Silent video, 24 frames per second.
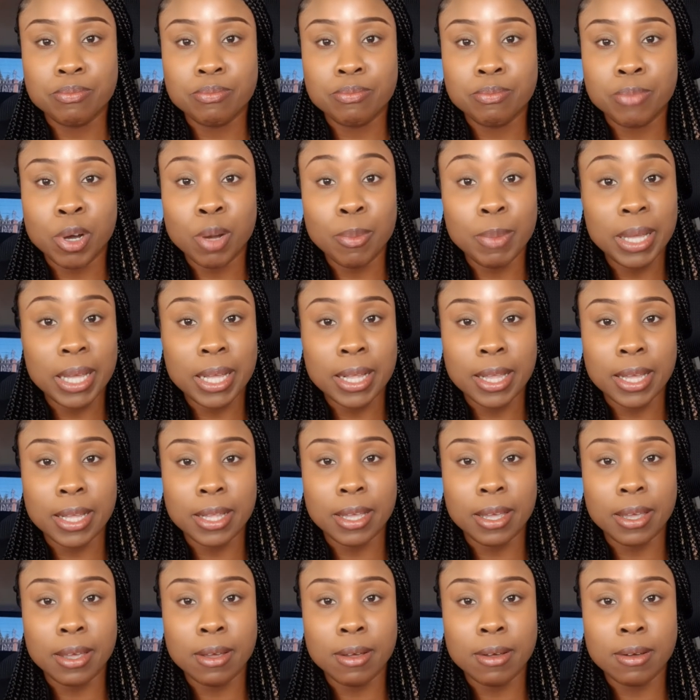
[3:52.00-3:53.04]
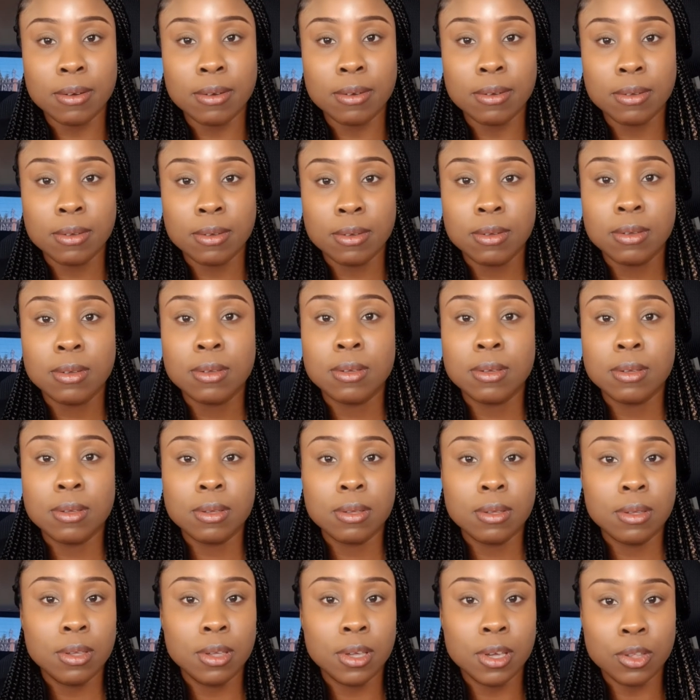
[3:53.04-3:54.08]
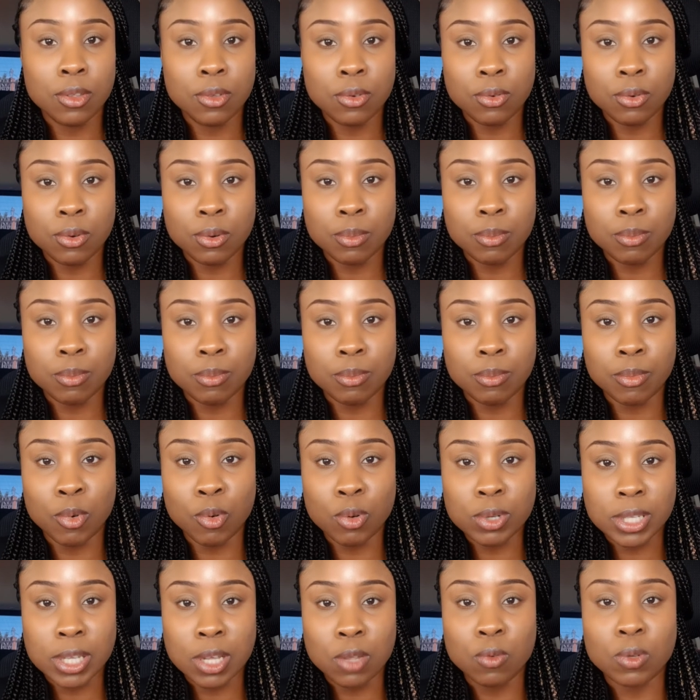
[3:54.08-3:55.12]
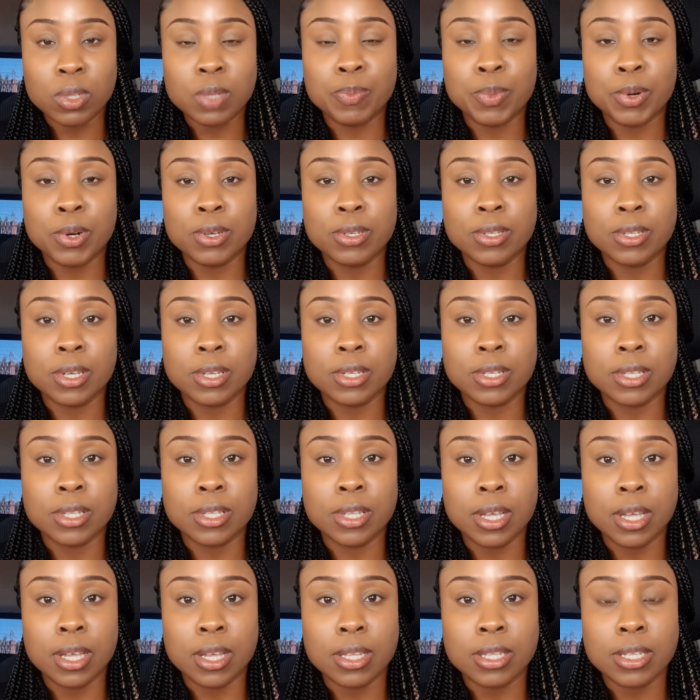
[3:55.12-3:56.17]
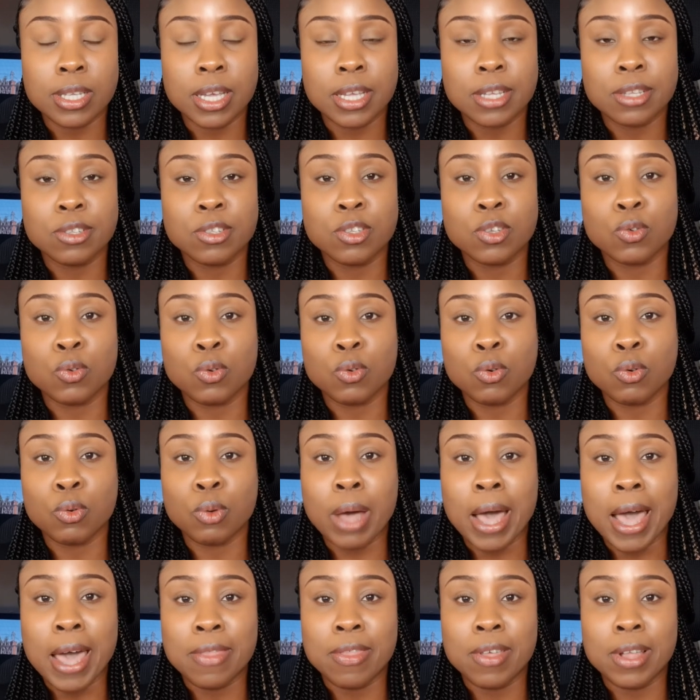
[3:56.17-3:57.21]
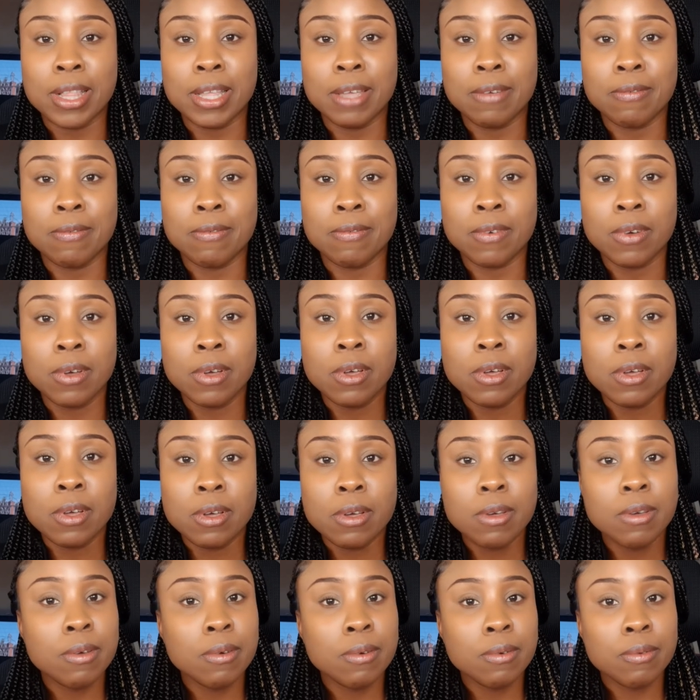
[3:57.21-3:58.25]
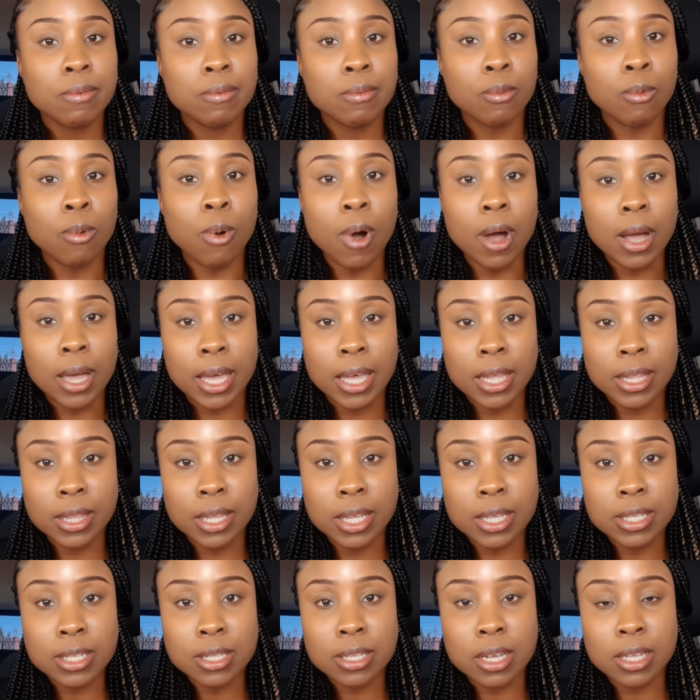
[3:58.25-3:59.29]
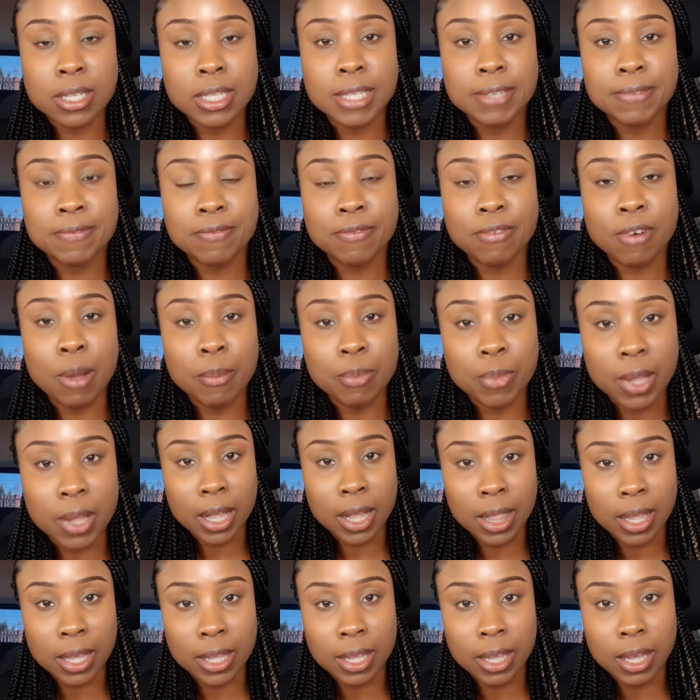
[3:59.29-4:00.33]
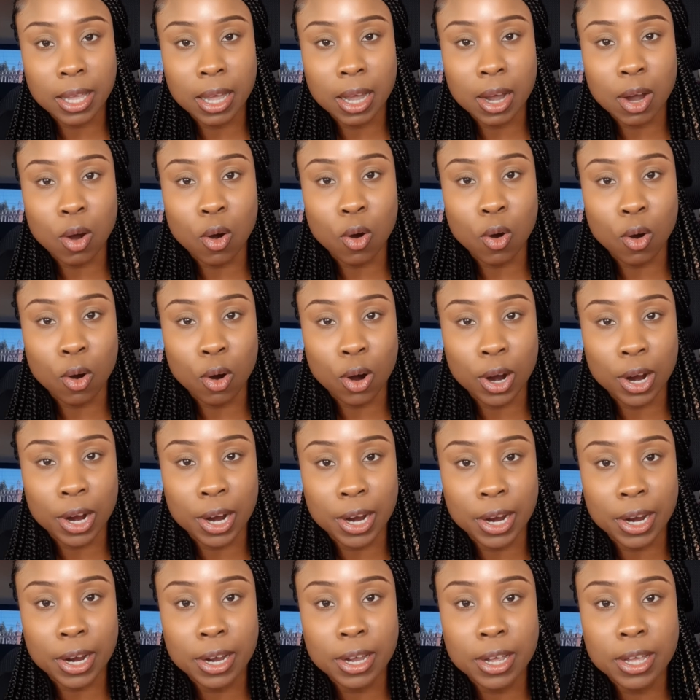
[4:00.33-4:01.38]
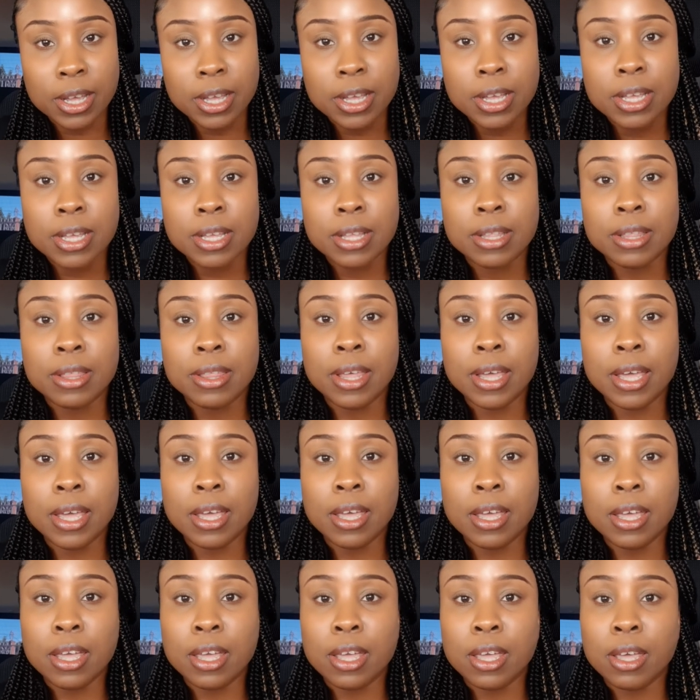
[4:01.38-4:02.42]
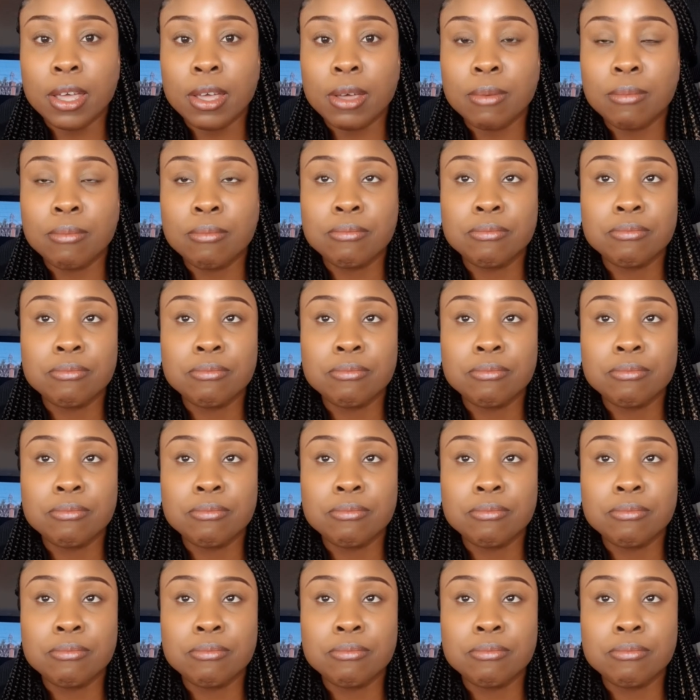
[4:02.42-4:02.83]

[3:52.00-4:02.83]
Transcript: public clinic, you know, most of those persons, they tend to either live walking distance from clinic, or they